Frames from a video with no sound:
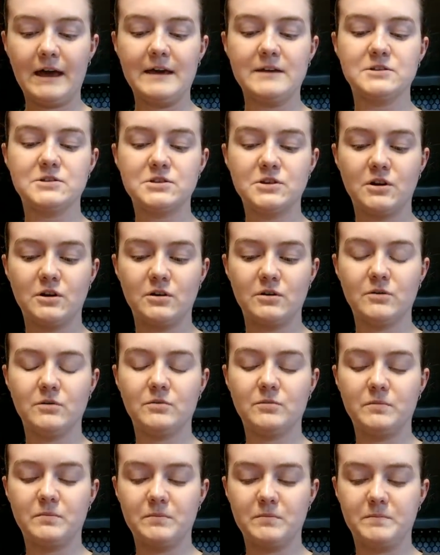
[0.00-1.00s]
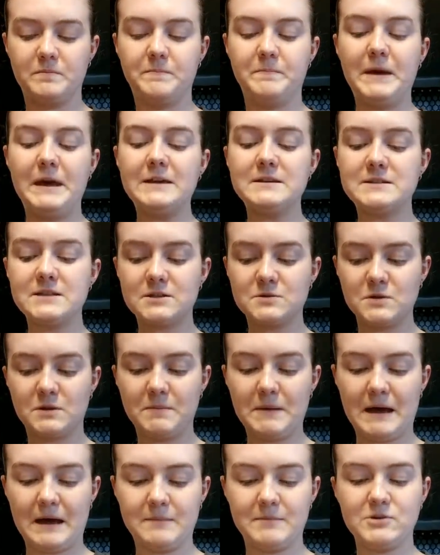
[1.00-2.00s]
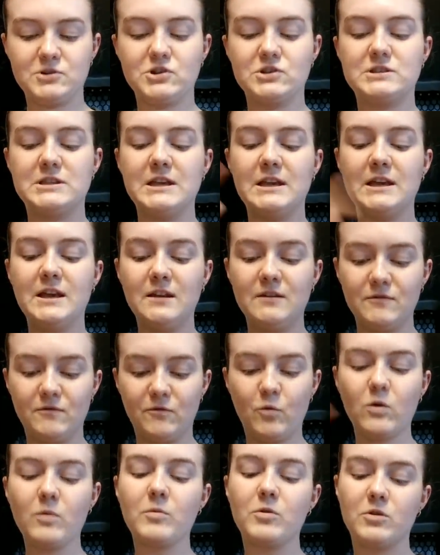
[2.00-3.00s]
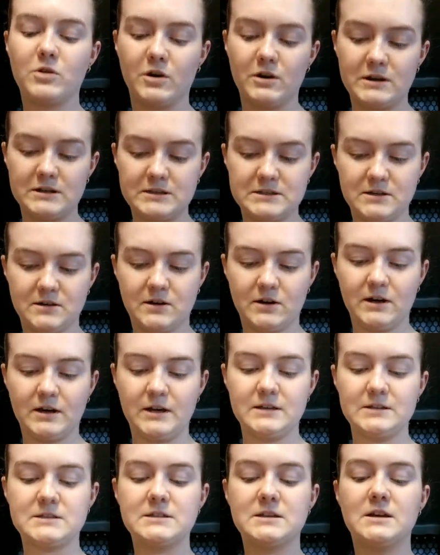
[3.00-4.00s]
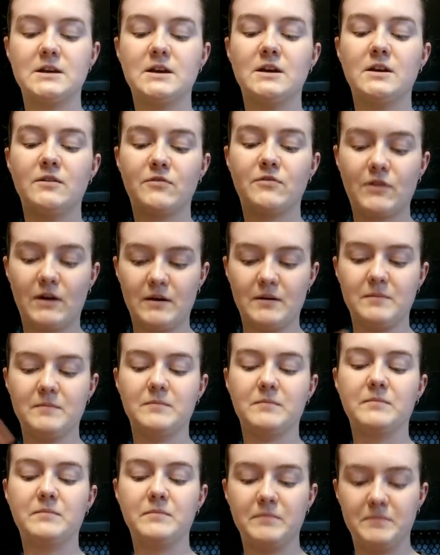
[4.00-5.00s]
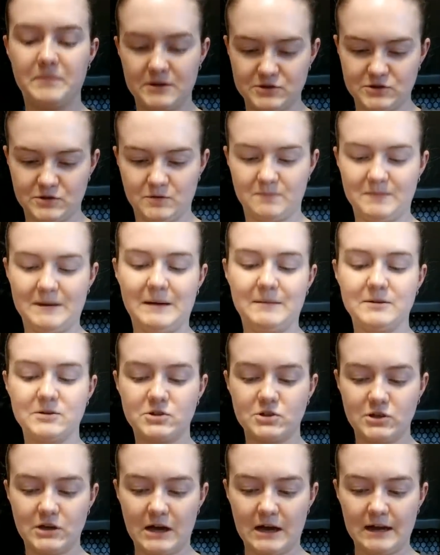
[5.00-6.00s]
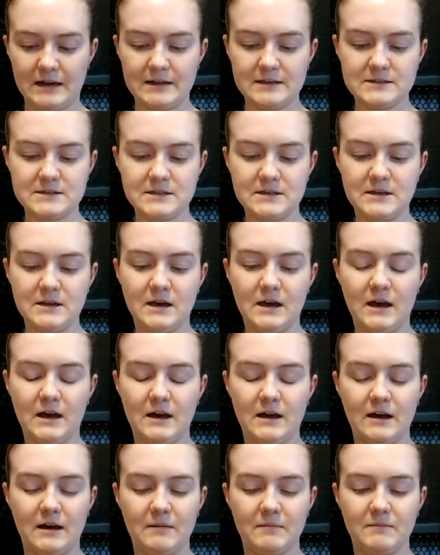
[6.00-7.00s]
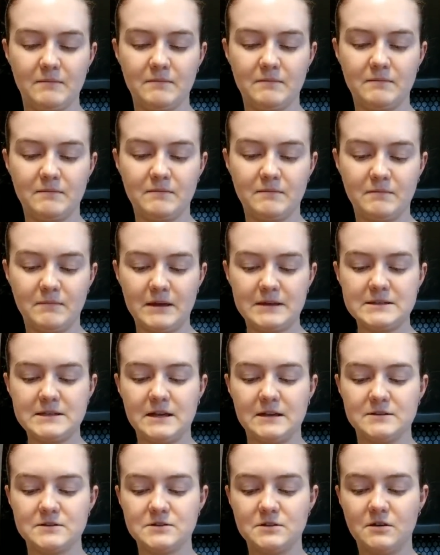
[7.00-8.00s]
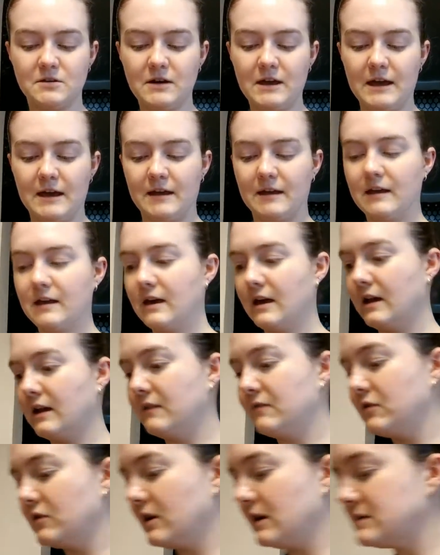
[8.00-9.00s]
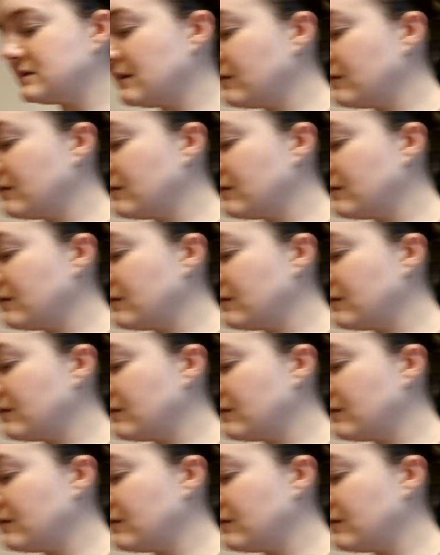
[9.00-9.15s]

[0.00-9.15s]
so Basics with Babish is the informal cooking series from Binging with Babish. Got it. Makes sense. Okay. Now, if you guys